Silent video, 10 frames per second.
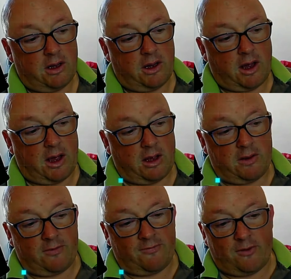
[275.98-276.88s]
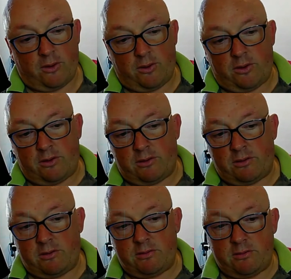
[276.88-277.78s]
eggs, food
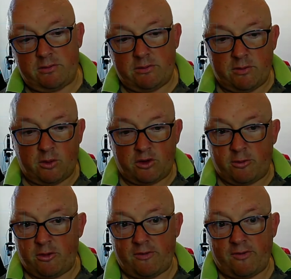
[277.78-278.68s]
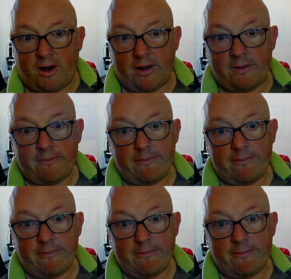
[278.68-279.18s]
and water purifier,